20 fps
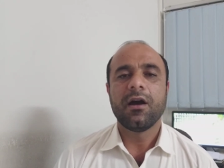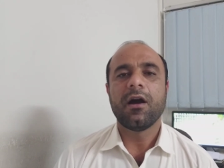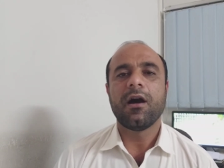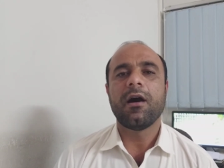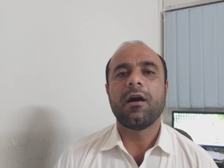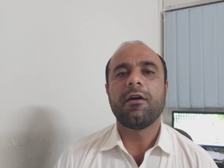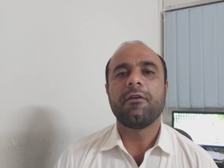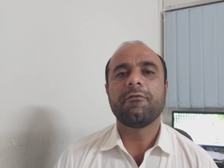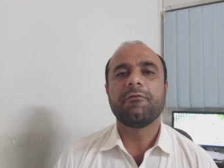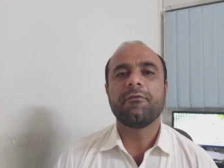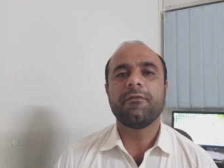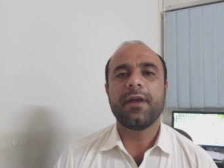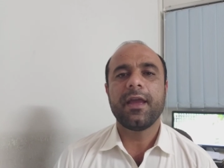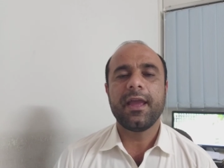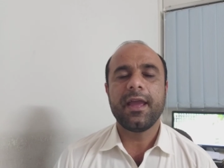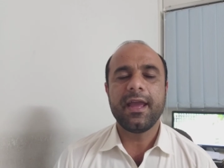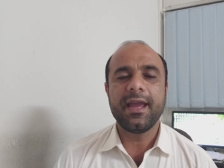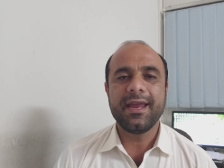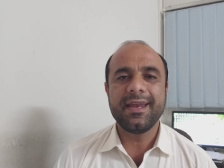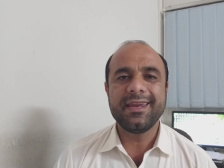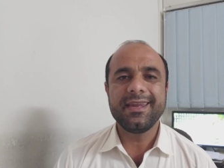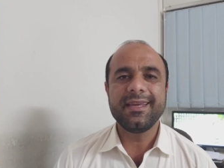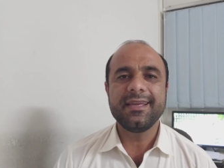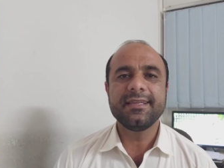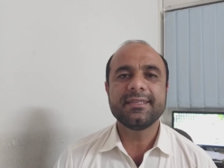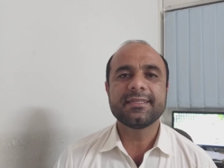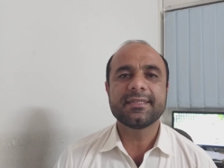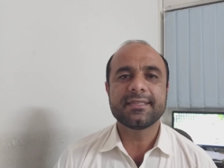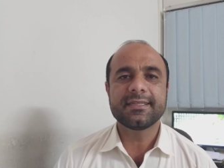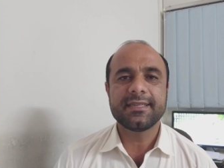of any
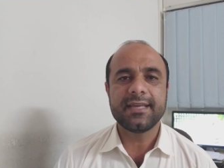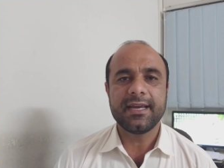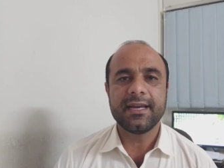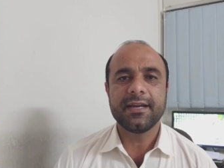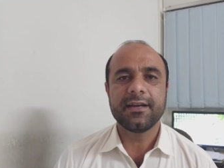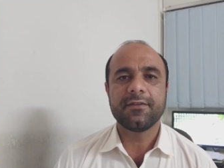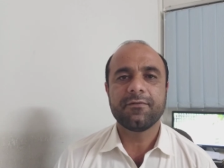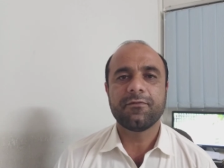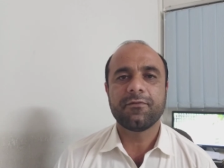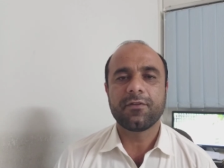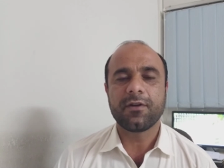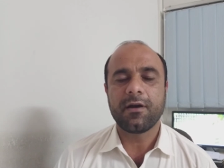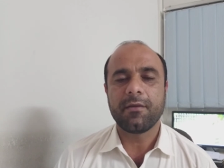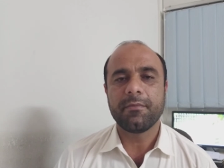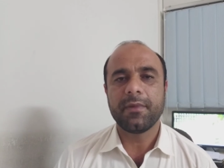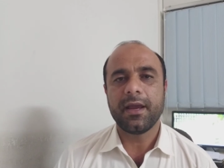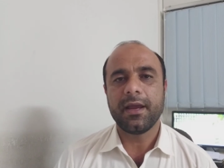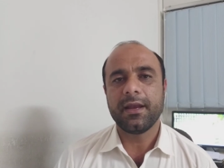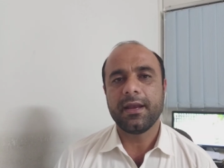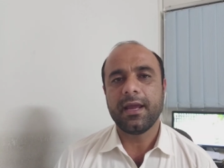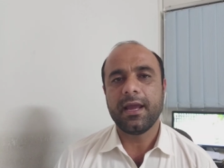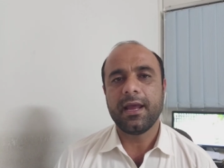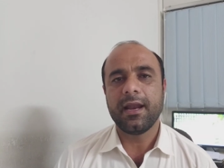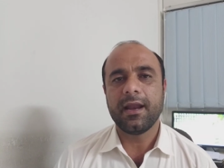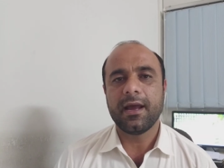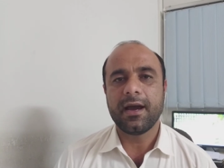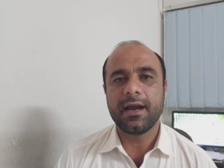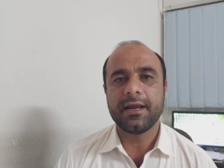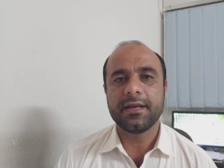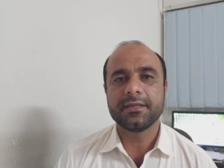state from an
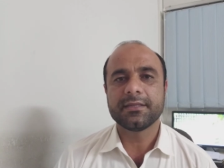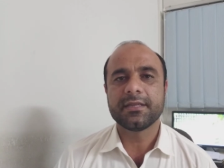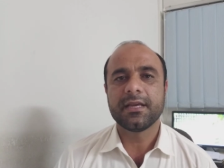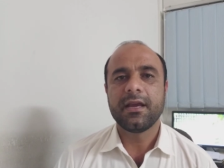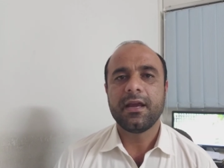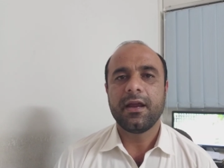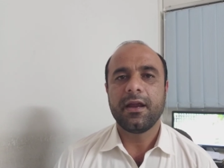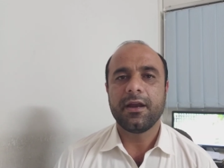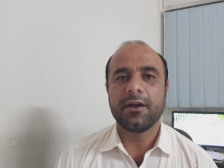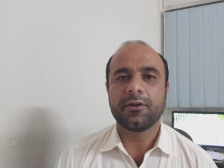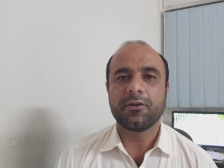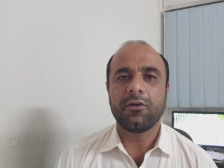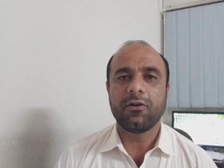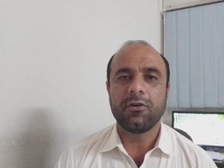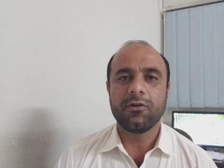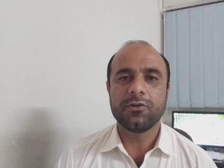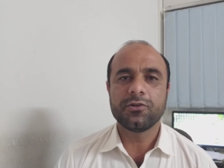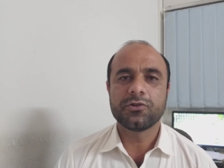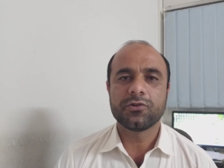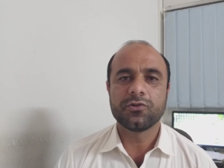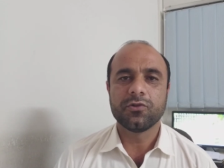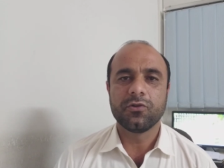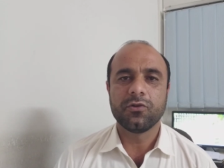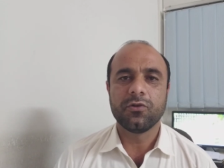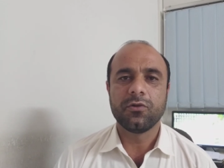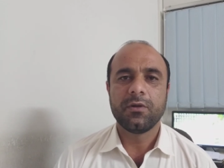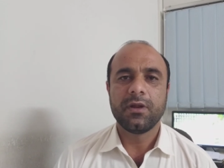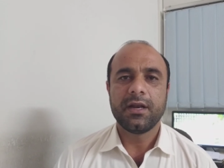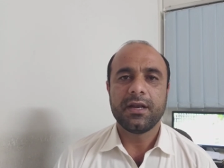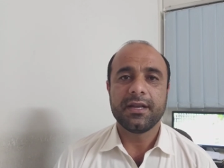alliance it
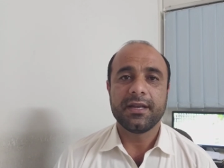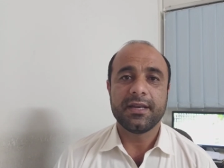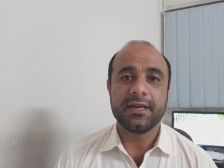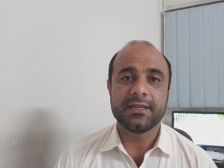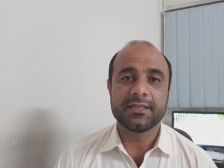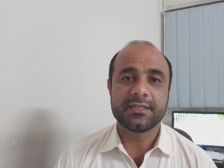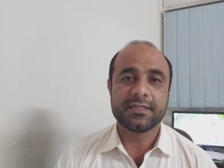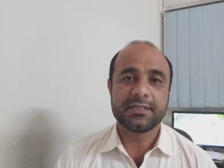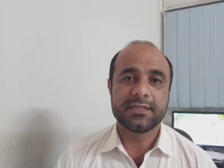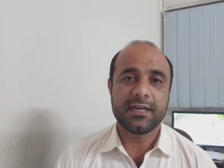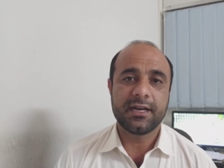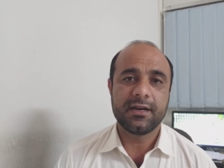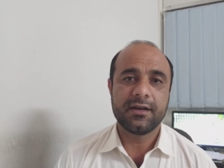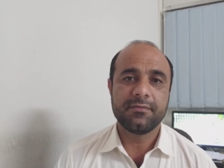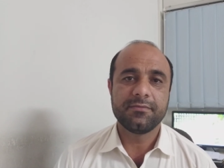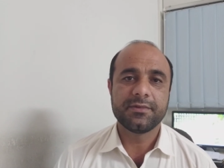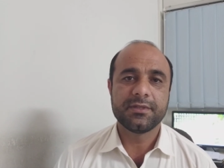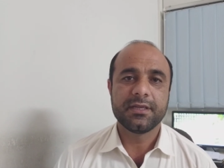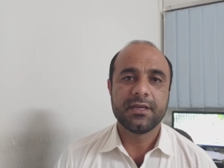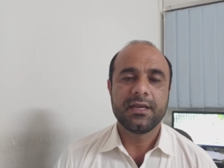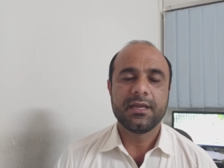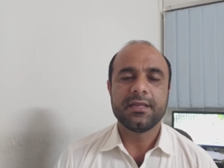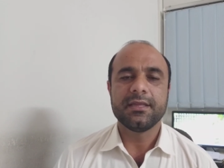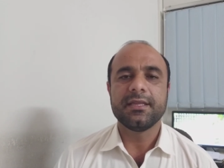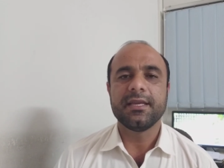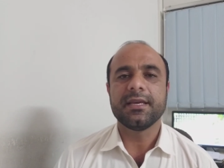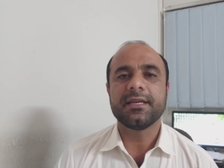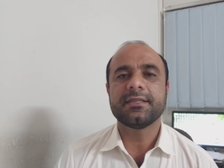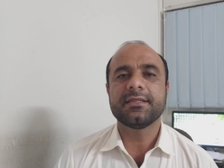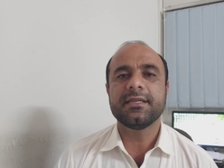also disturbs
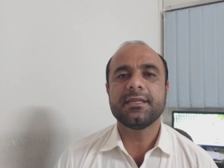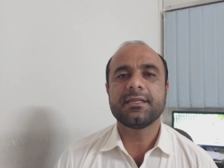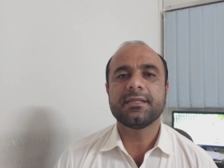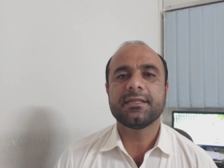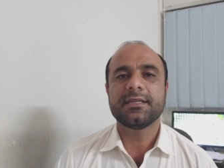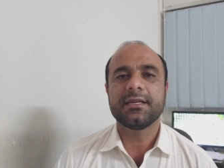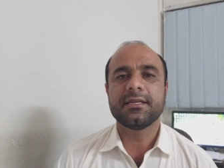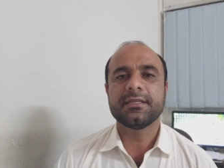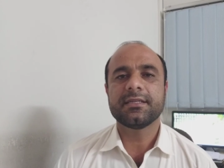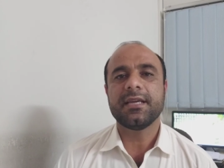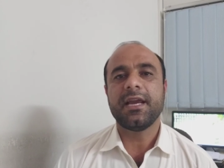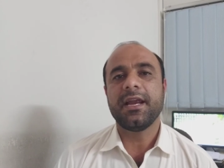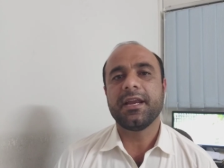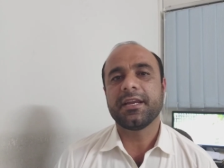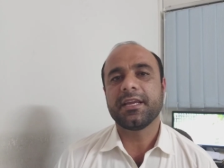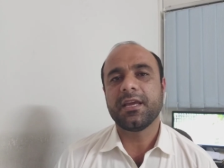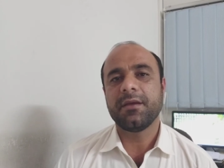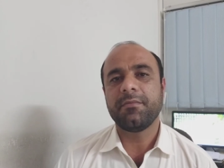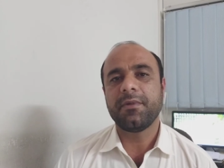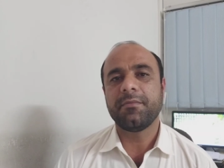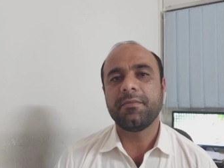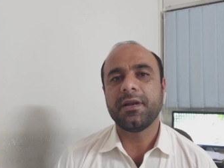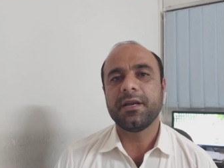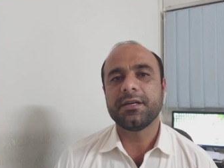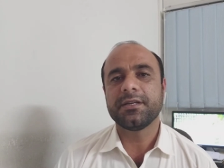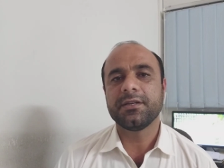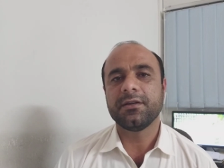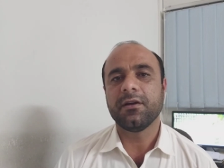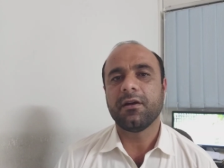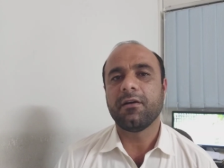the existence and
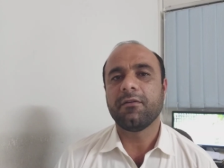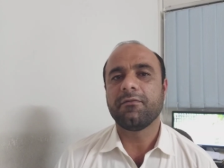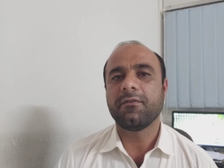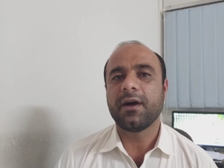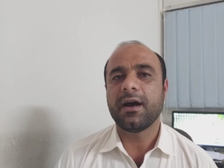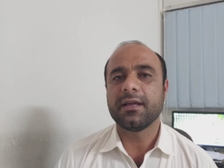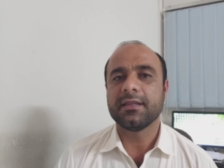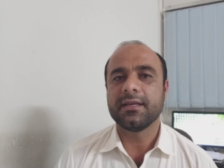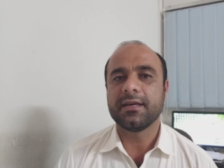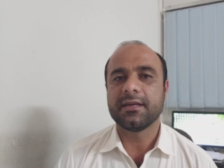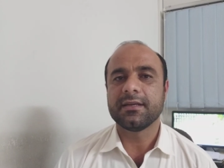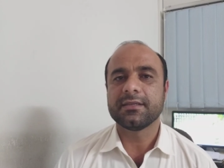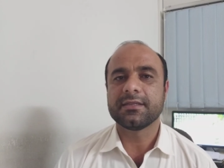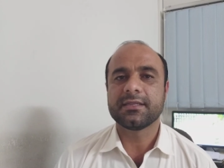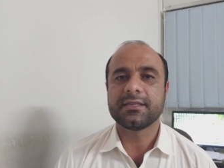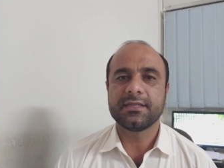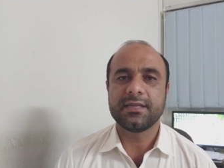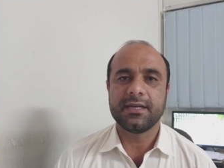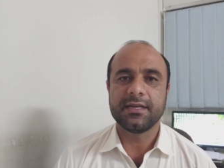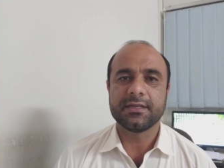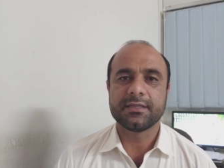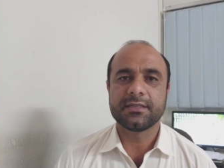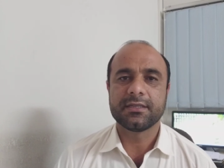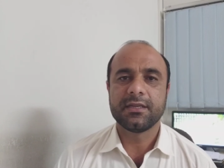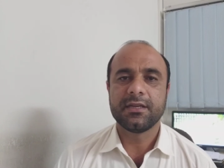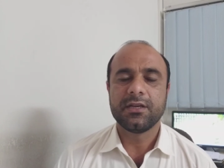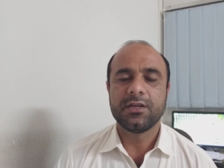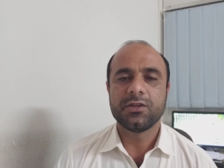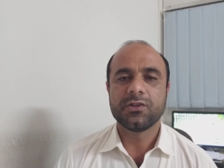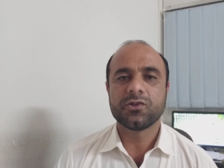capability of other states.
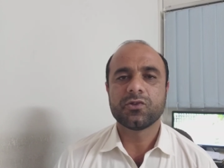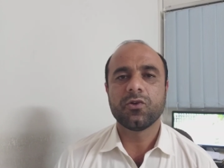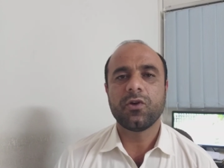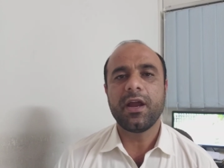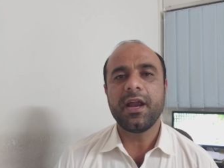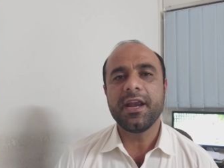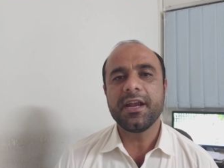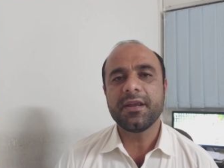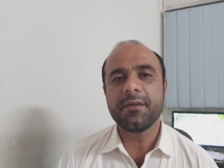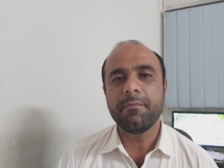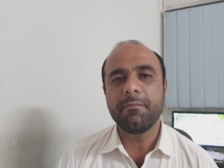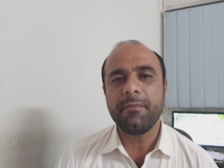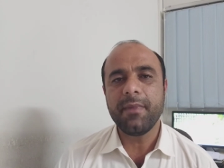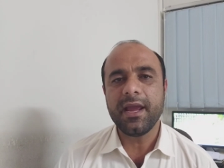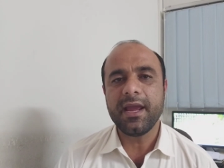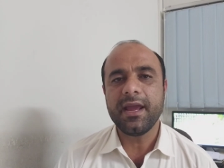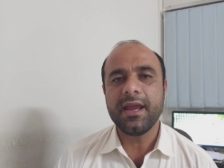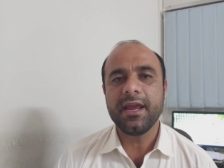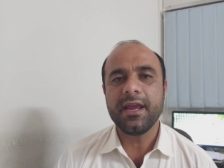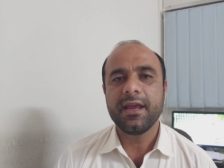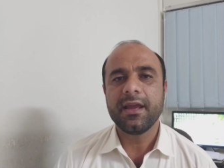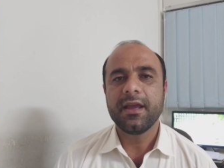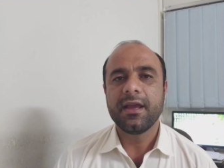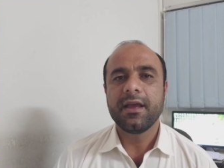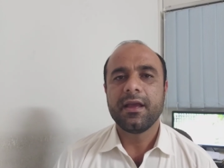So it may